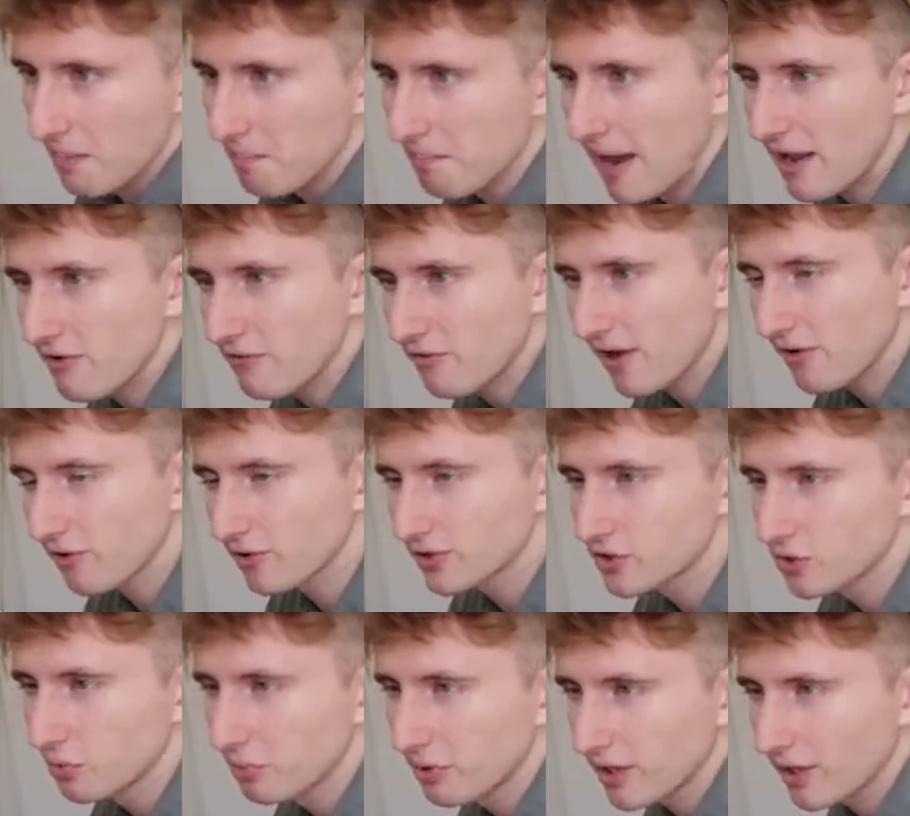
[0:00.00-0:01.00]
my favorite
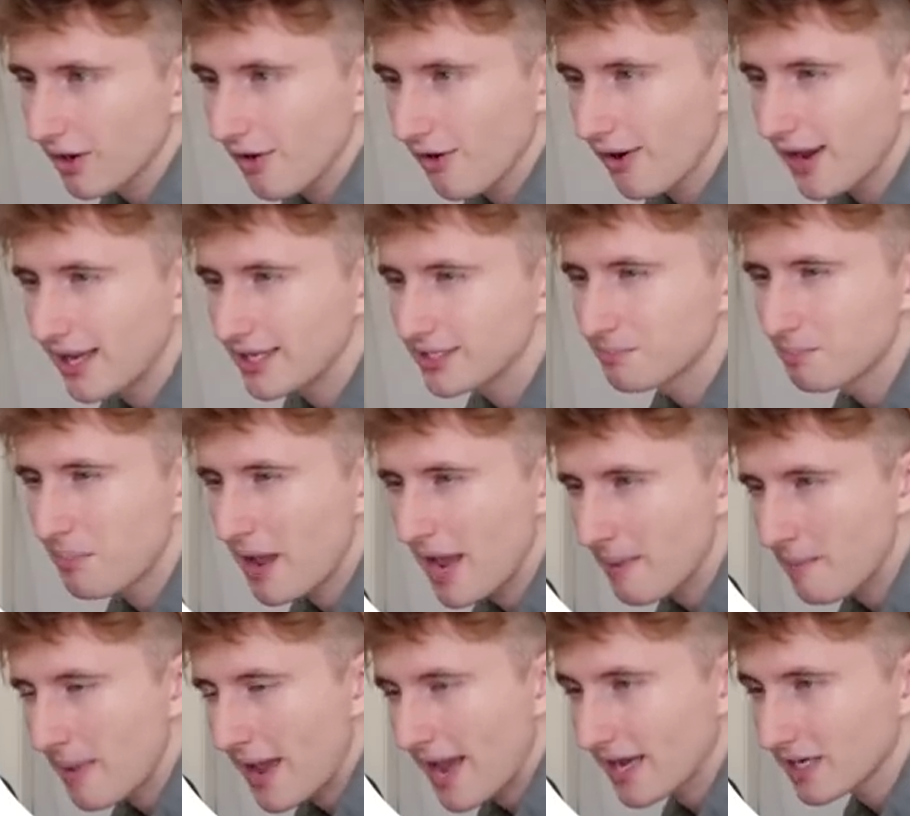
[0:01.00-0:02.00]
superhero is
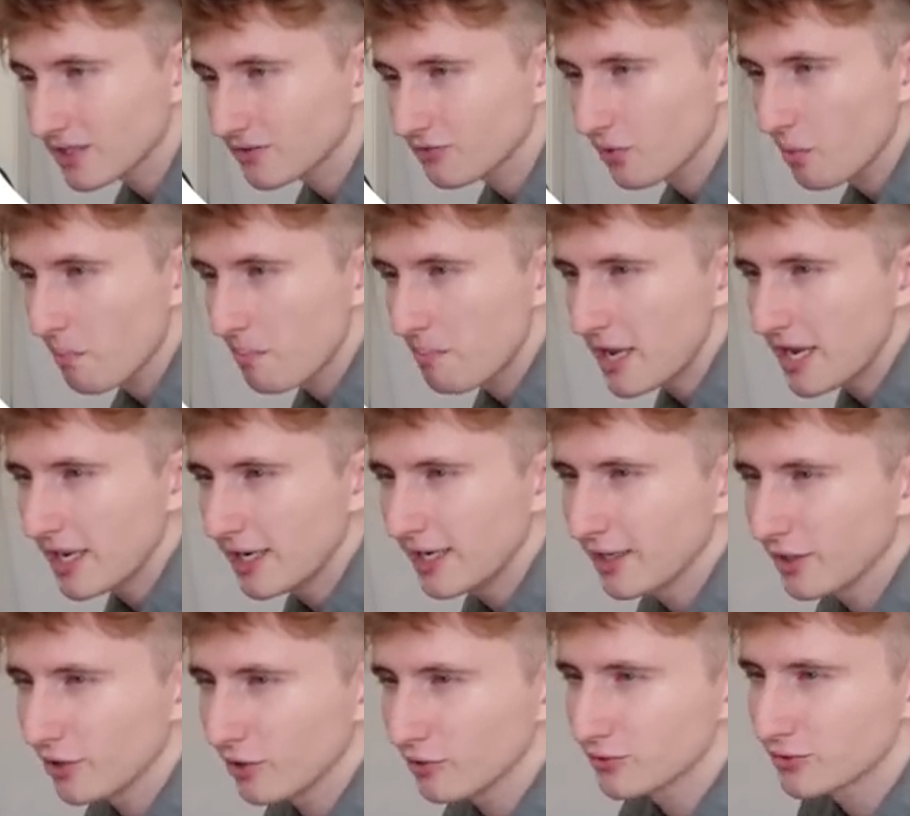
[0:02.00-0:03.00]
Baymax from Big
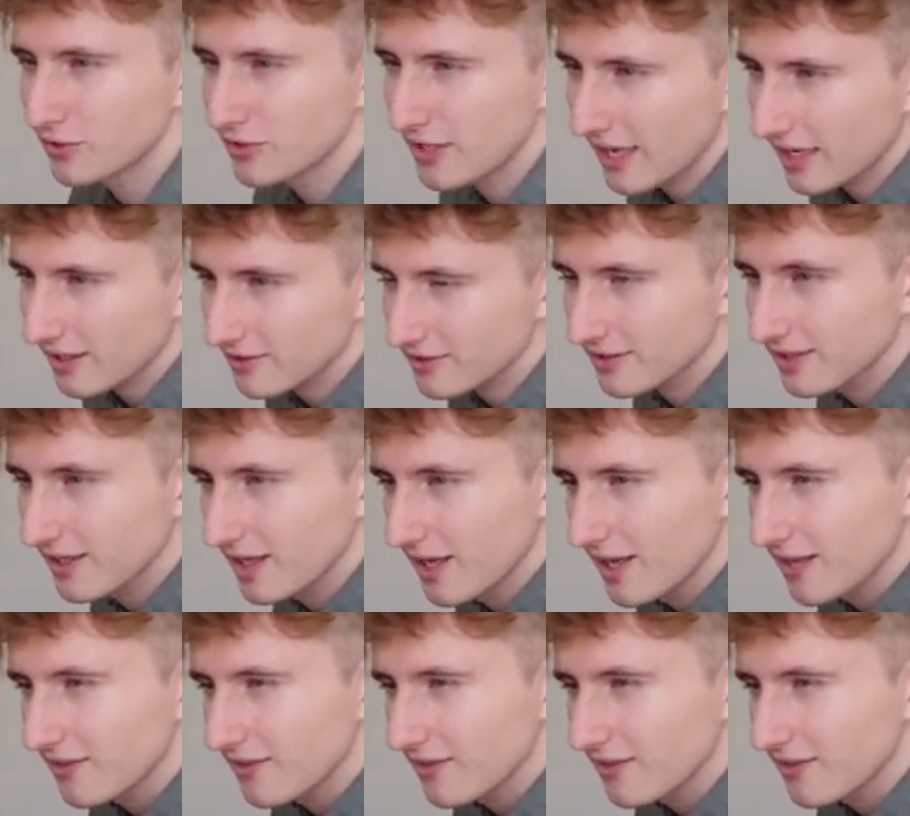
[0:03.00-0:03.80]
Hero 6.